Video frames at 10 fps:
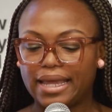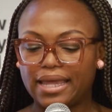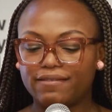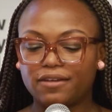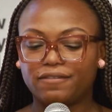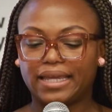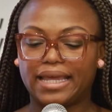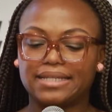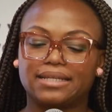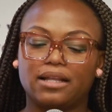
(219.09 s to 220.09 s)
Even if a
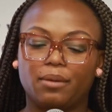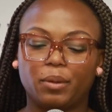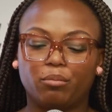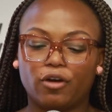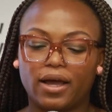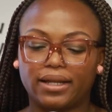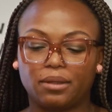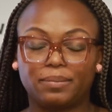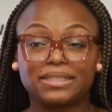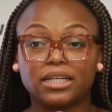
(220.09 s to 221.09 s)
case cannot be brought in
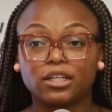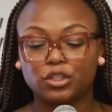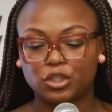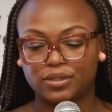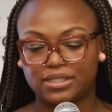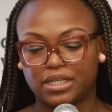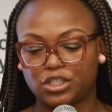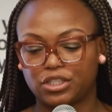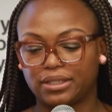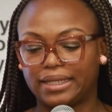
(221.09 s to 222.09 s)
a particular
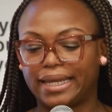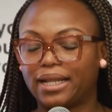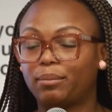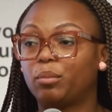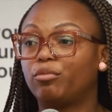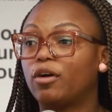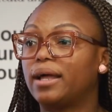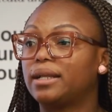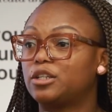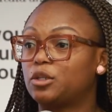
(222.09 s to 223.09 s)
jurisdiction, can it be
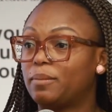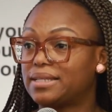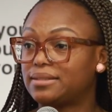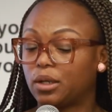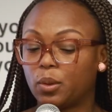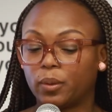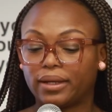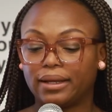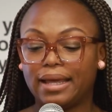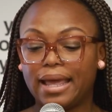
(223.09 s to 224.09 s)
brought in a domestic court